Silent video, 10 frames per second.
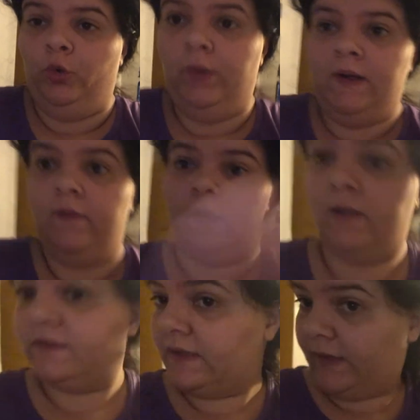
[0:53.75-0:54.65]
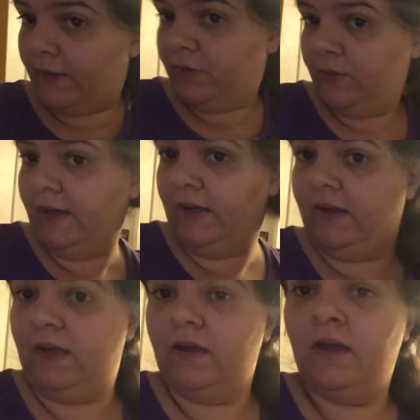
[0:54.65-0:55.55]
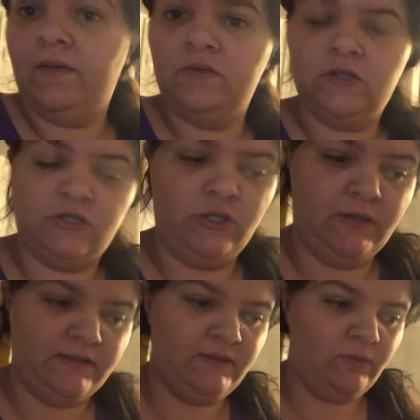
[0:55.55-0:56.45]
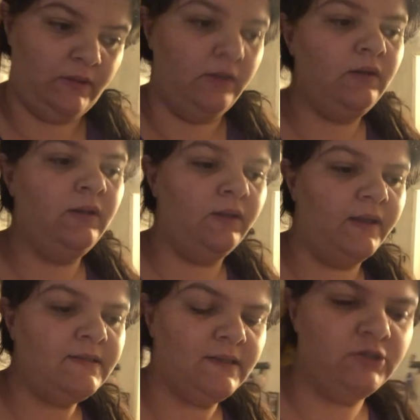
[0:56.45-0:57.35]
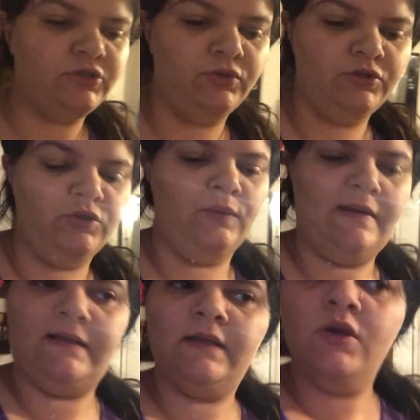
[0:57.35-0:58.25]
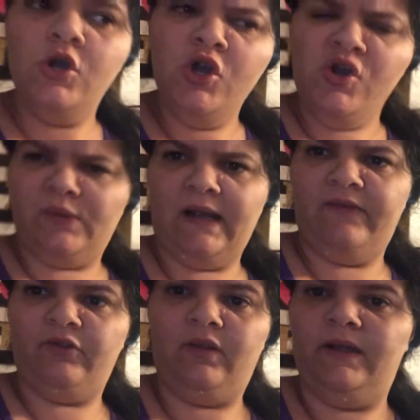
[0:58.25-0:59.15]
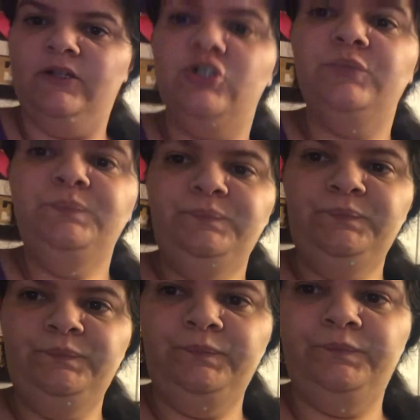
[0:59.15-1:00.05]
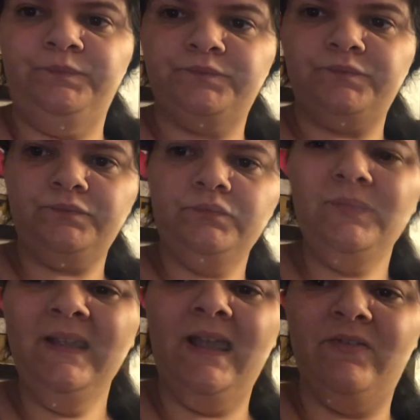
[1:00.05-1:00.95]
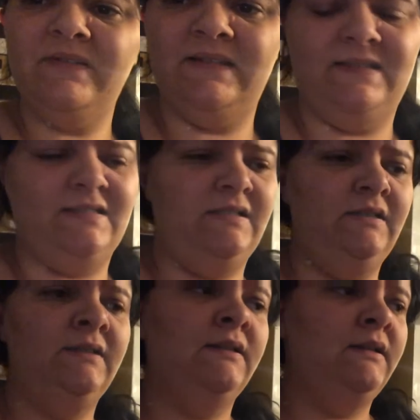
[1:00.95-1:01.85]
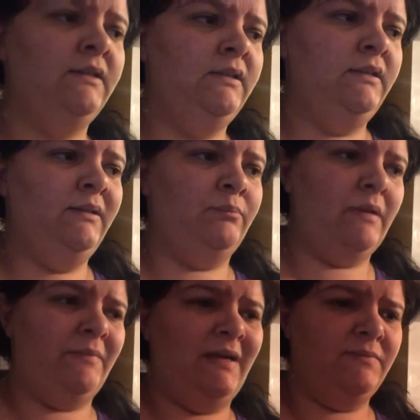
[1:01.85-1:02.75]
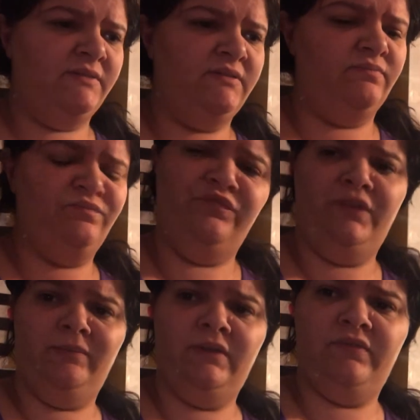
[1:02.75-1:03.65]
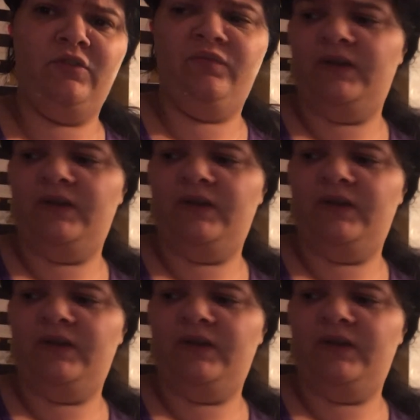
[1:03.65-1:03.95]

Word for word: Whatever. It's not like I'm doing anything. I haven't talked to you guys in a while. Last I showed you was what I had for lunch. Ever since then, my mom's filmed a few